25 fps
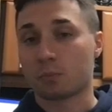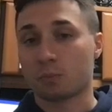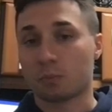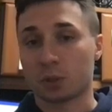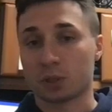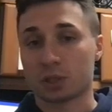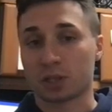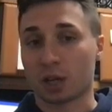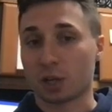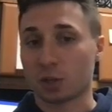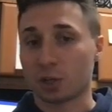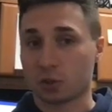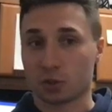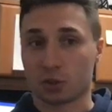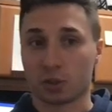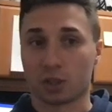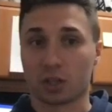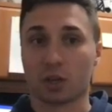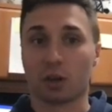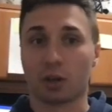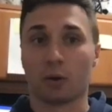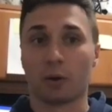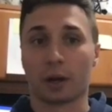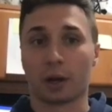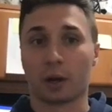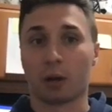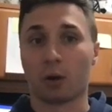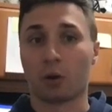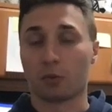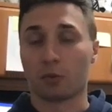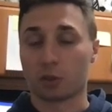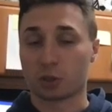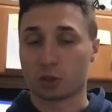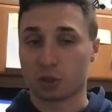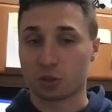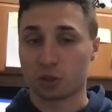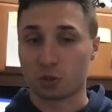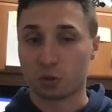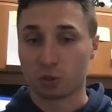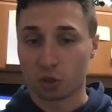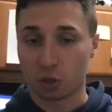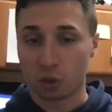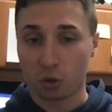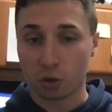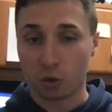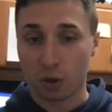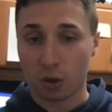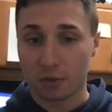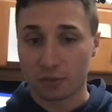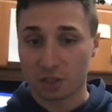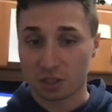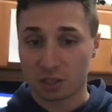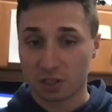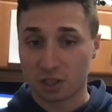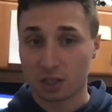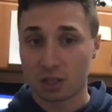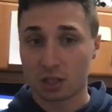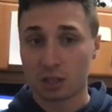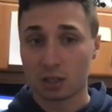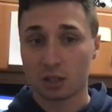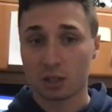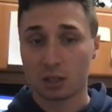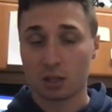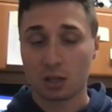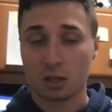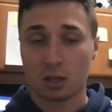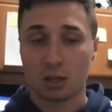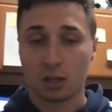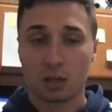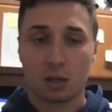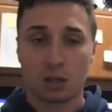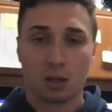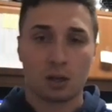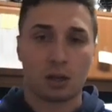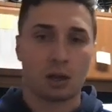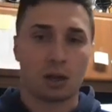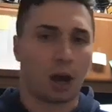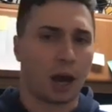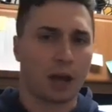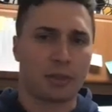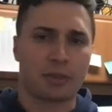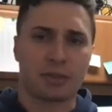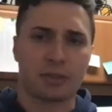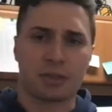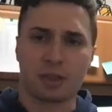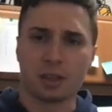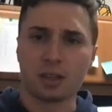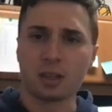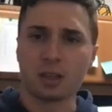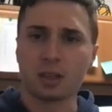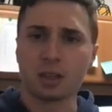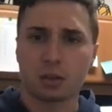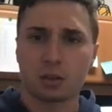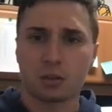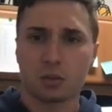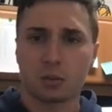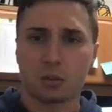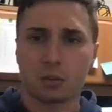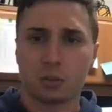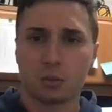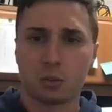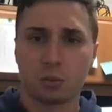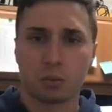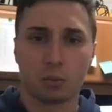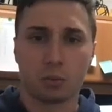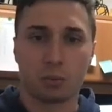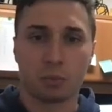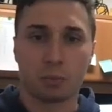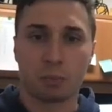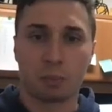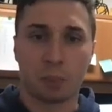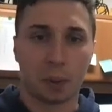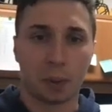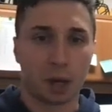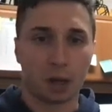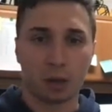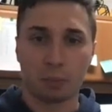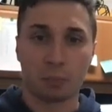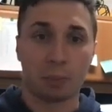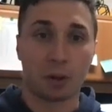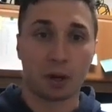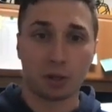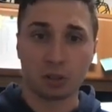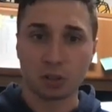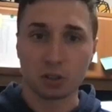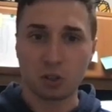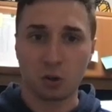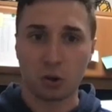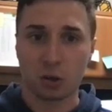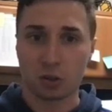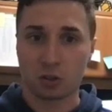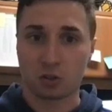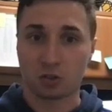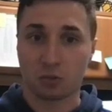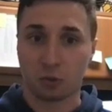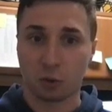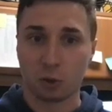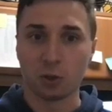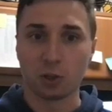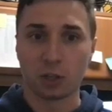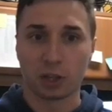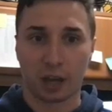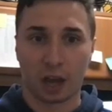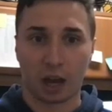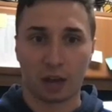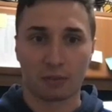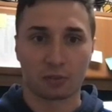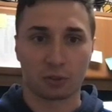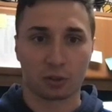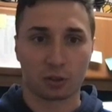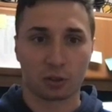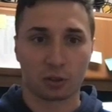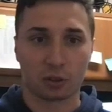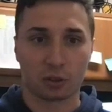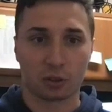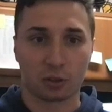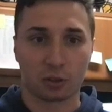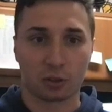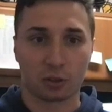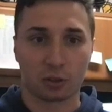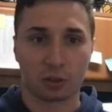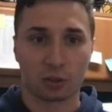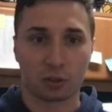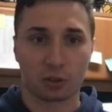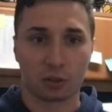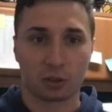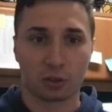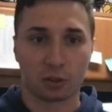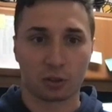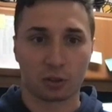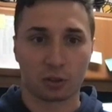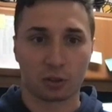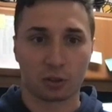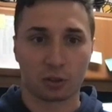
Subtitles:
potentially going over to the UFC. I think Bellator is folding after this, right?